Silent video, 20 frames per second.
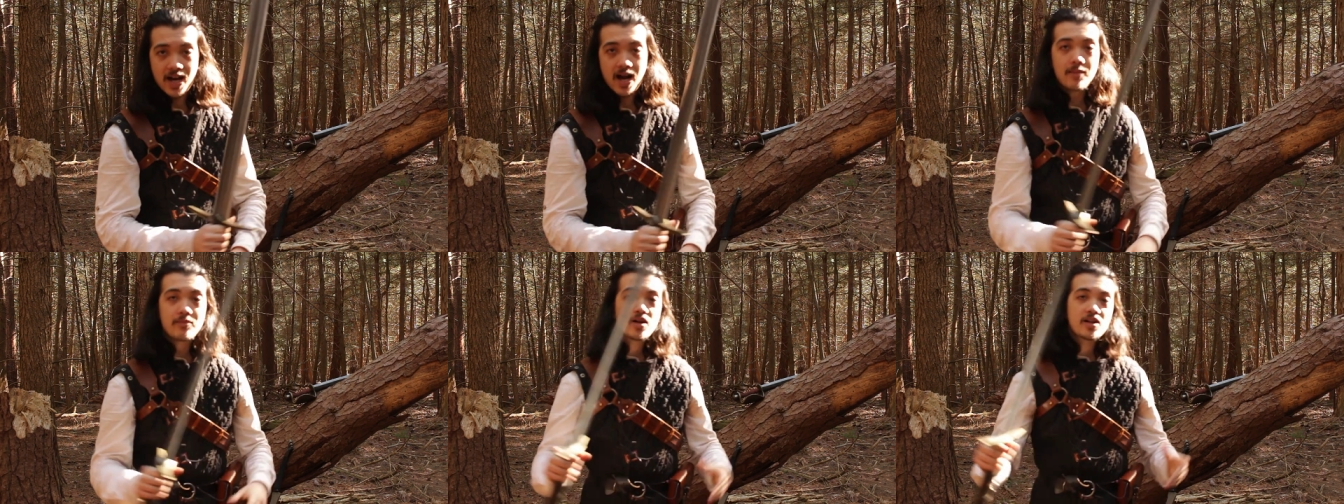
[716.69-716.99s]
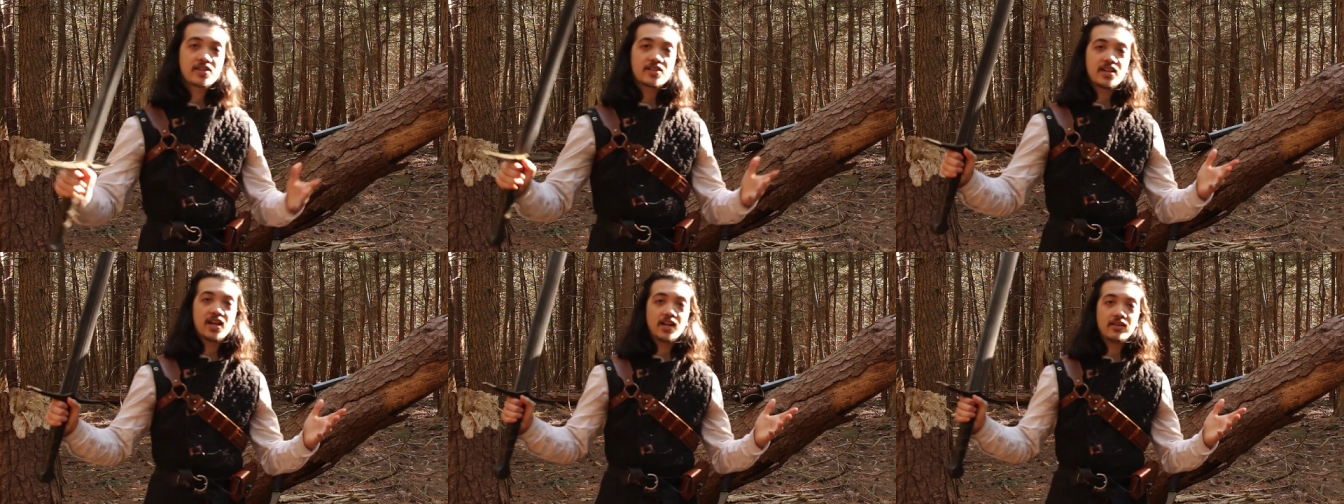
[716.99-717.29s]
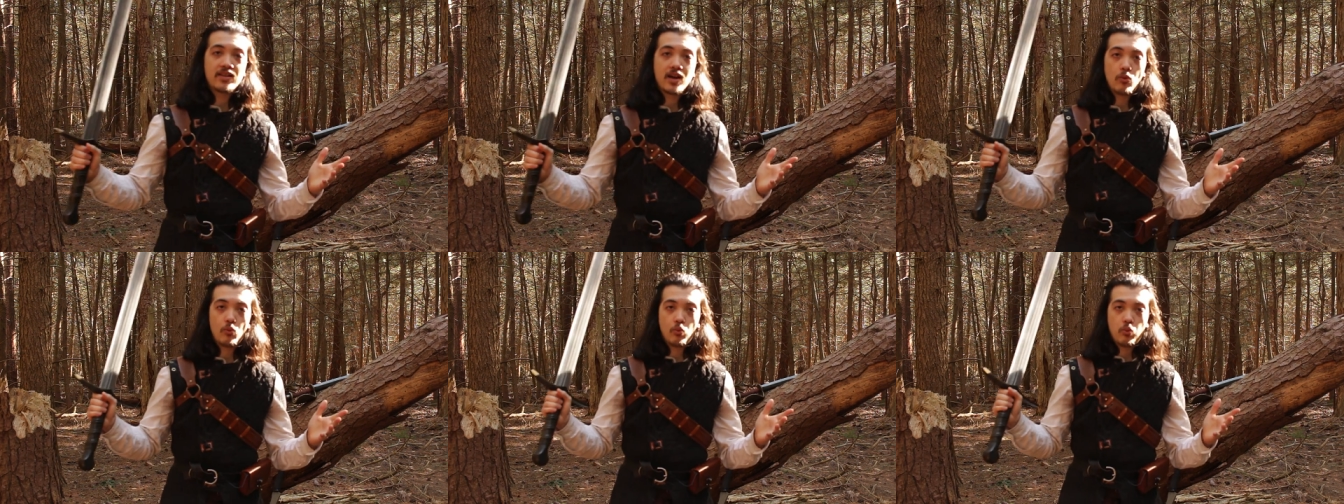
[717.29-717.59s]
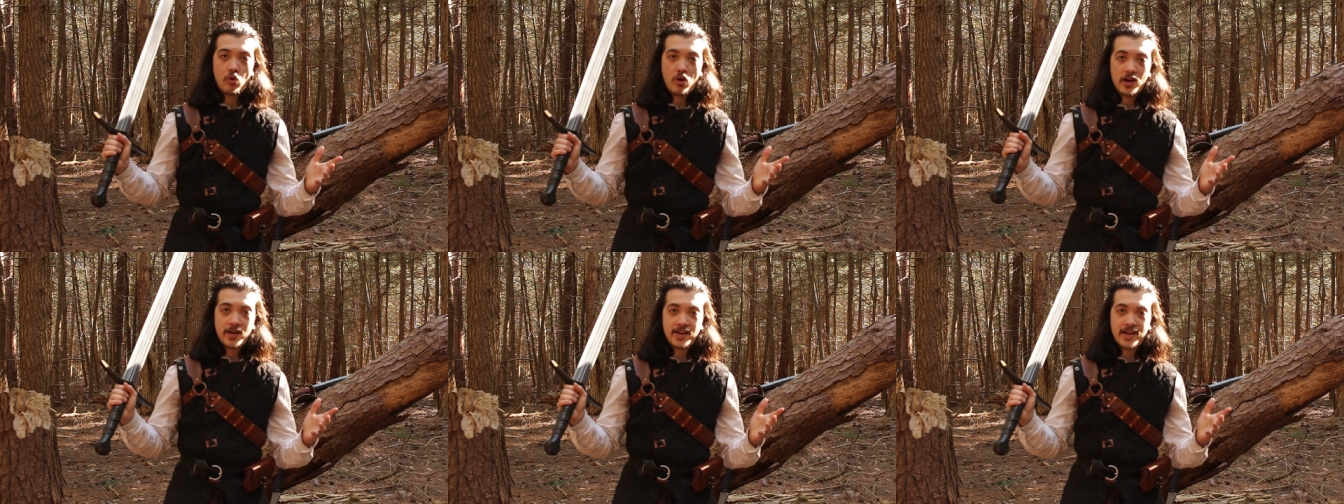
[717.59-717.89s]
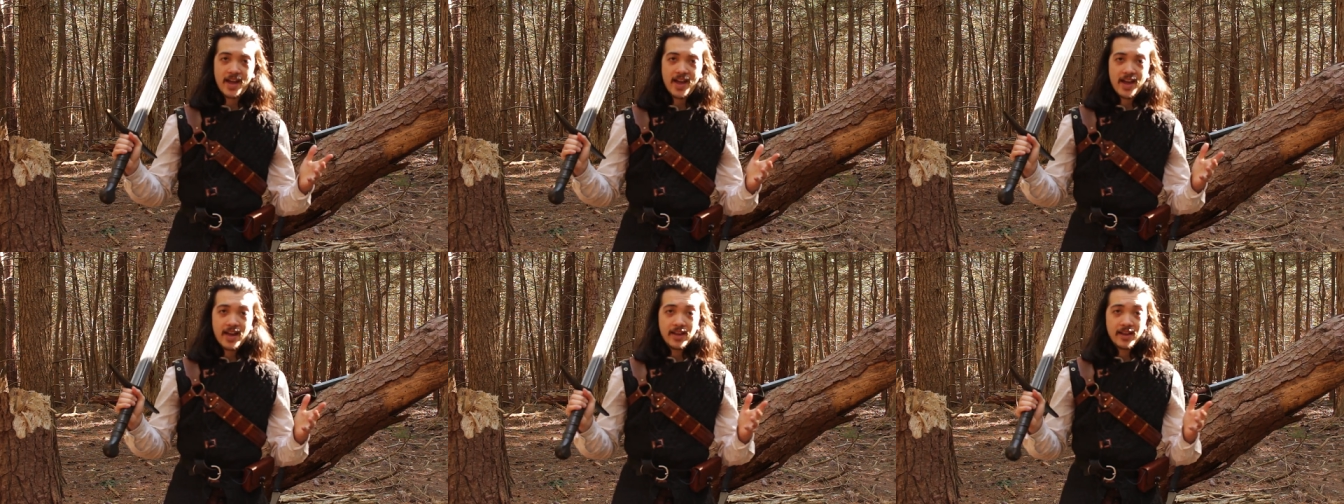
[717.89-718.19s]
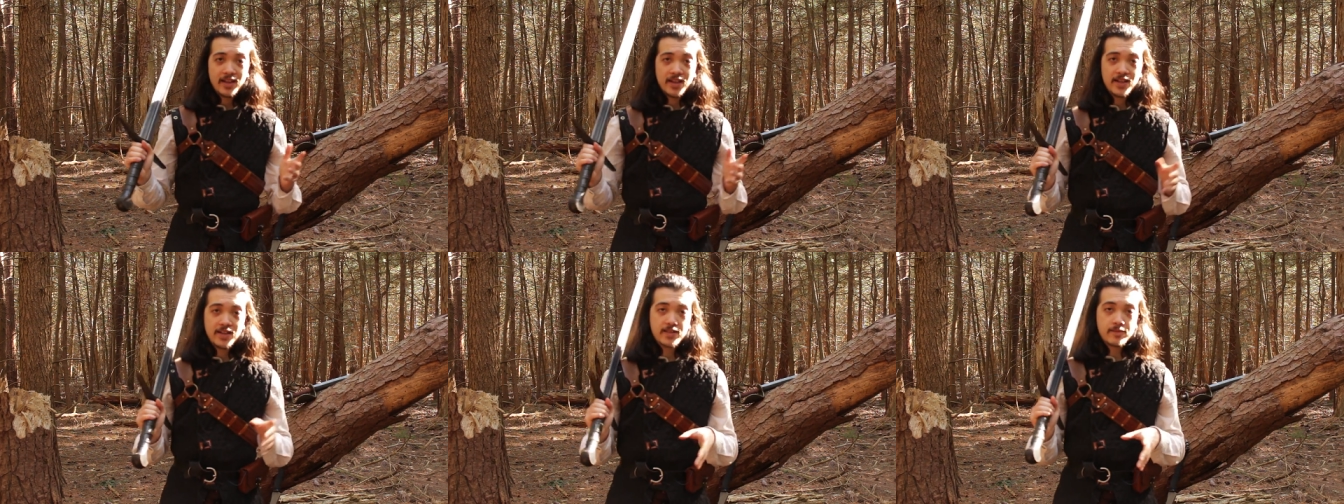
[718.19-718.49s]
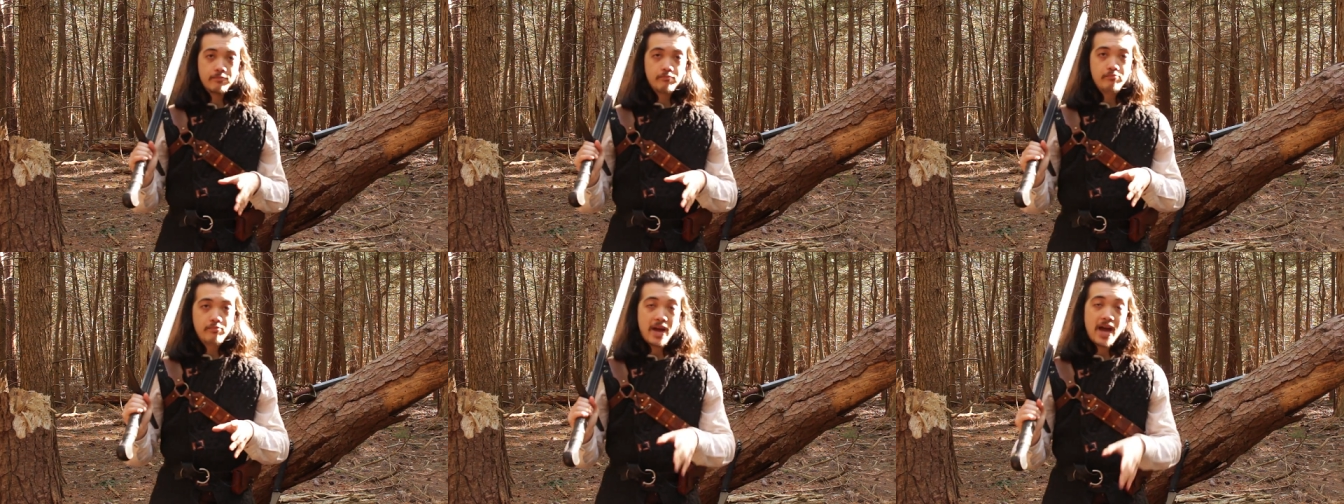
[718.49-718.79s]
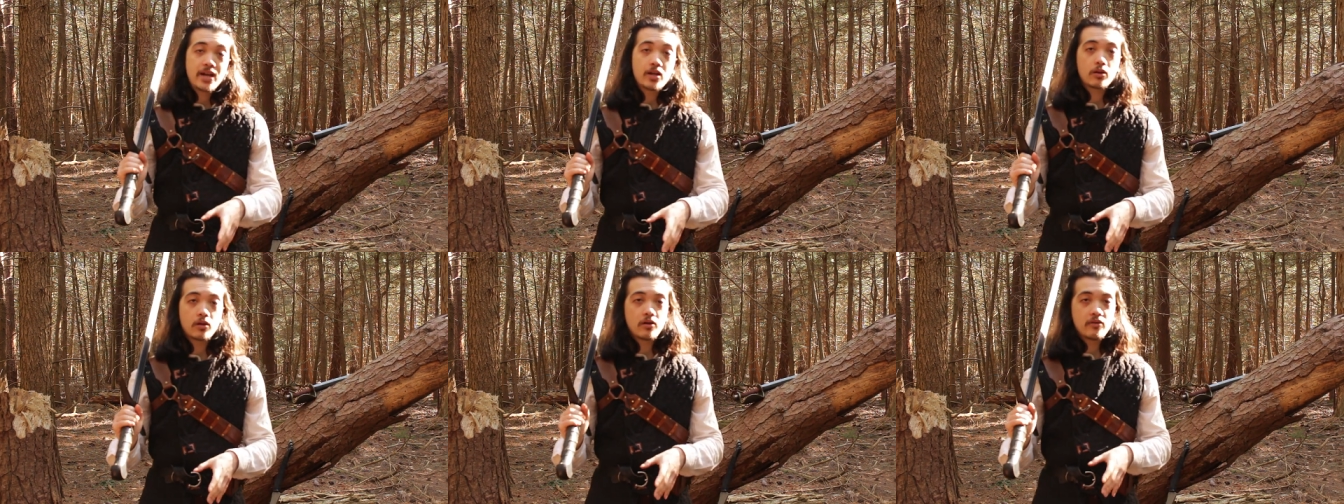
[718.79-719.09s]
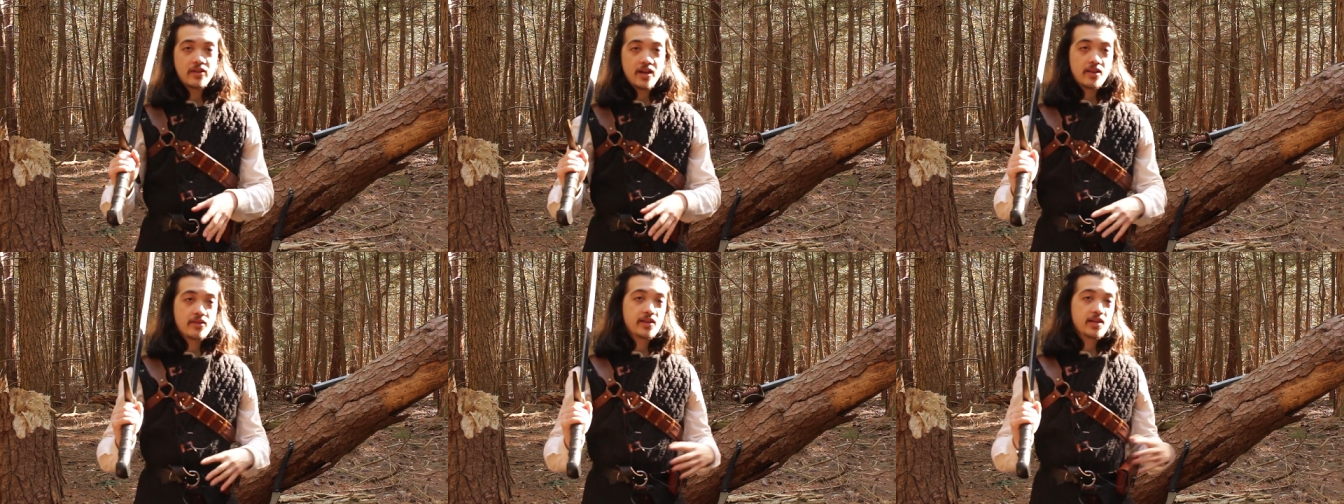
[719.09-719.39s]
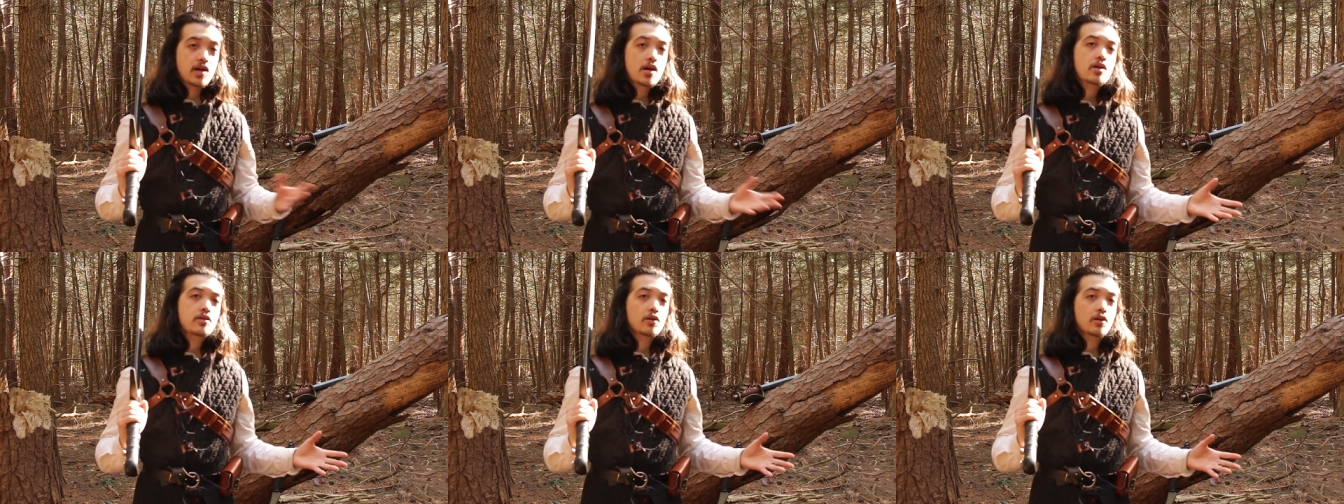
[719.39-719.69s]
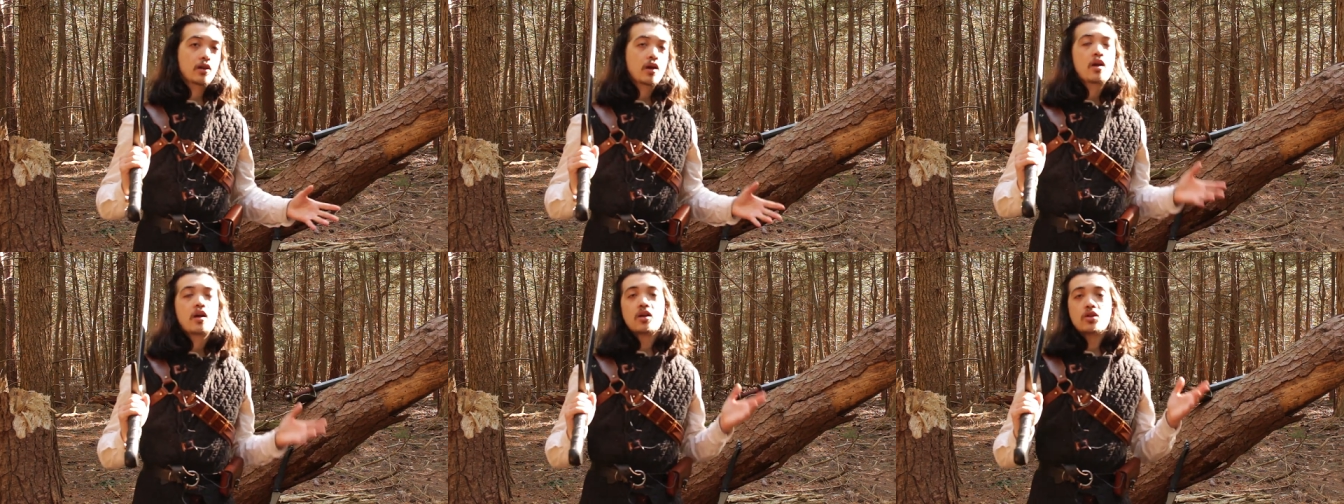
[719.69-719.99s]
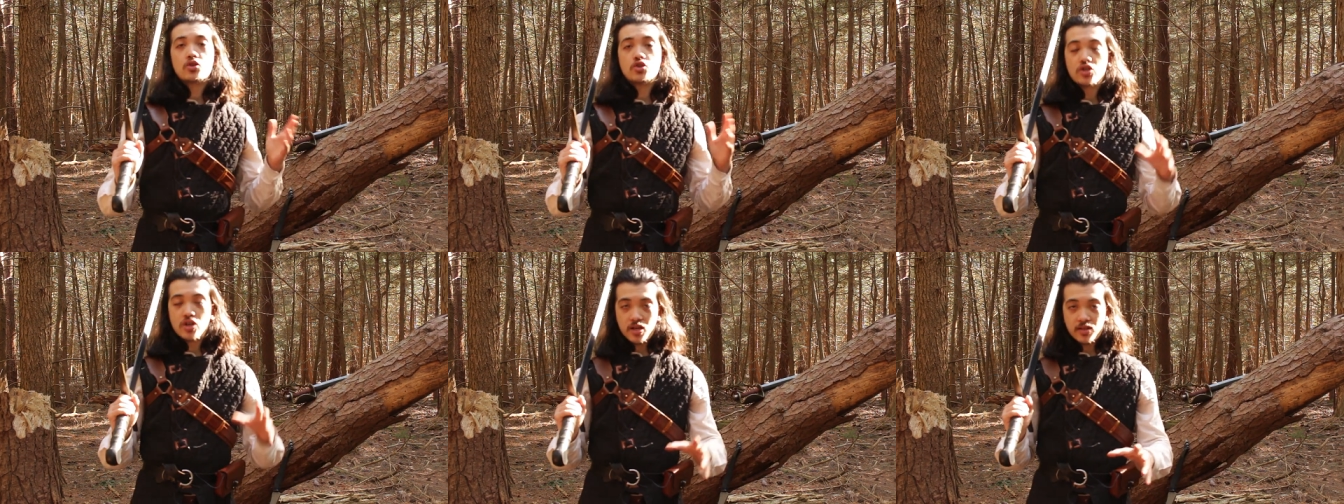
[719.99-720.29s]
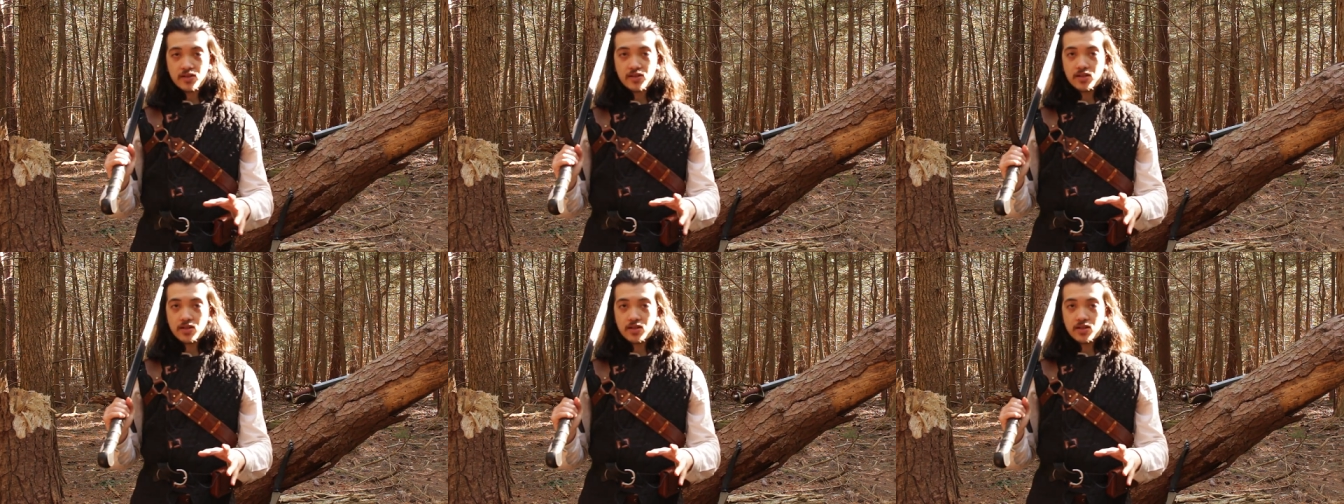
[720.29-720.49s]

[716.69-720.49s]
I'm not saying that one is better than the other, just